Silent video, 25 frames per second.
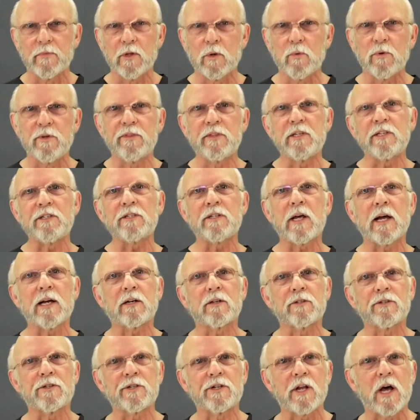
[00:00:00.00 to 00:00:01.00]
When this
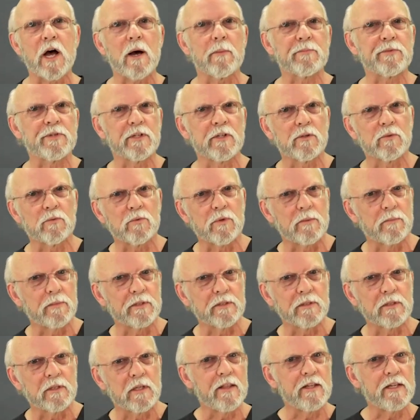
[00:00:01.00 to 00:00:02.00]
cycle stops in a
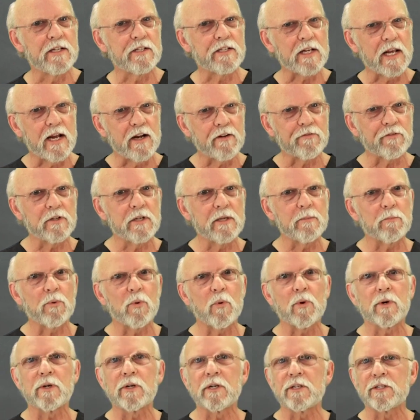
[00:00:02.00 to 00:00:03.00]
woman, this ever
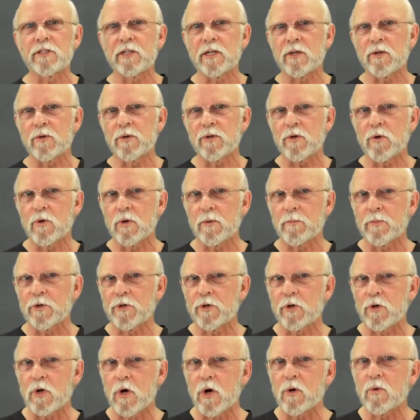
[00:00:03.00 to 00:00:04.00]
important steroid hormone,
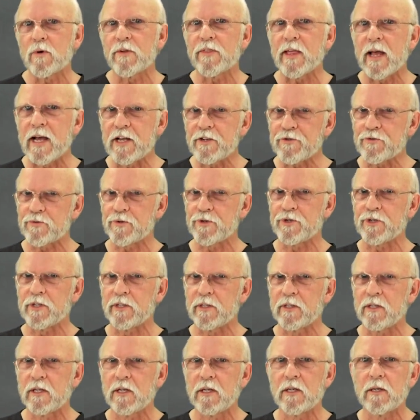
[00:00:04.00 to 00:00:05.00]
along with
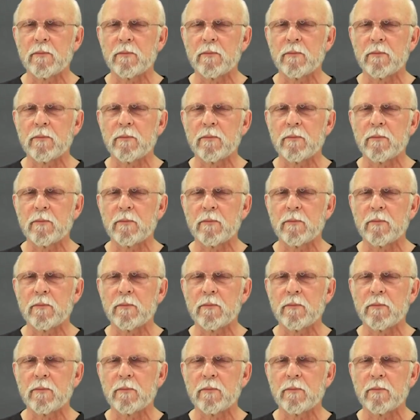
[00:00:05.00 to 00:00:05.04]
estrogen,